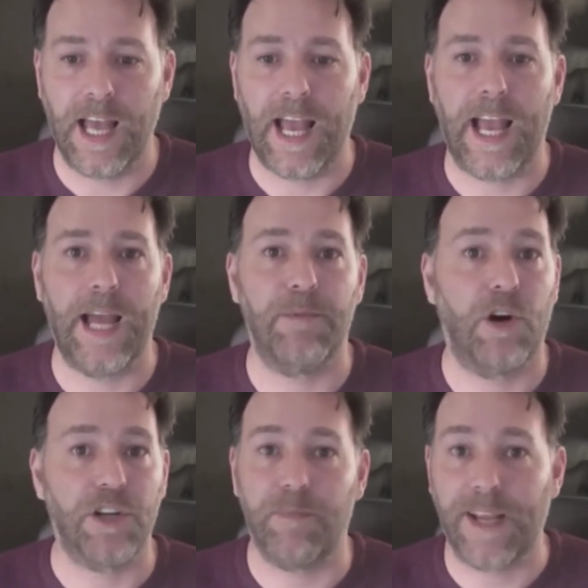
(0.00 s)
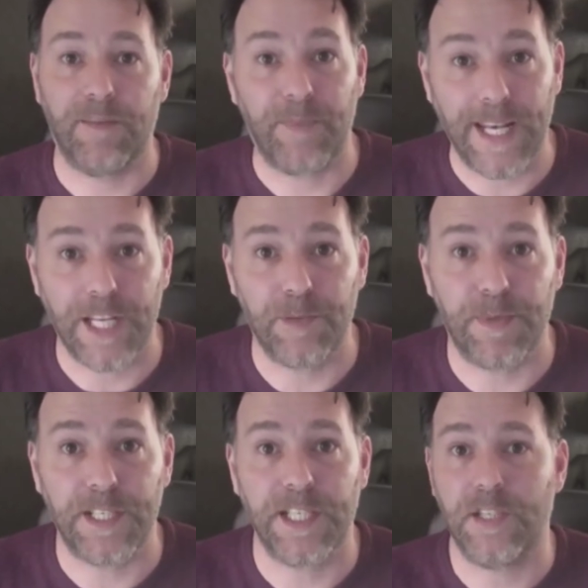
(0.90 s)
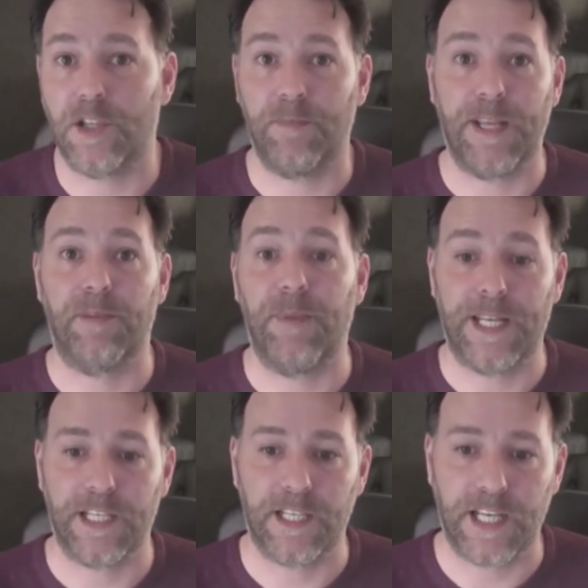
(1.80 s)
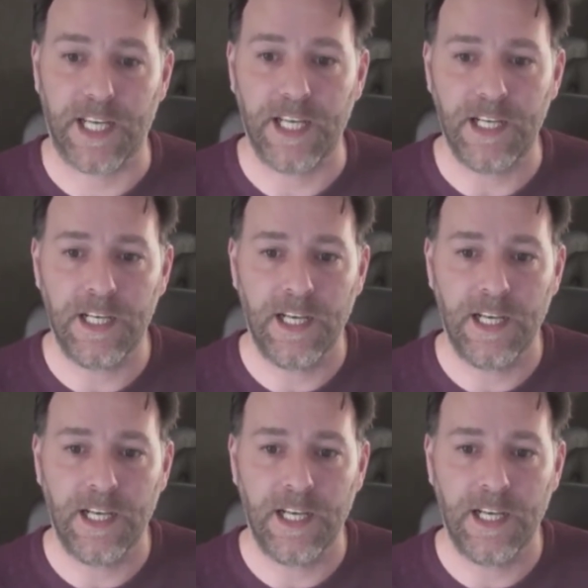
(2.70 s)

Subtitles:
Or you might have made it your business, or you might have made it your career.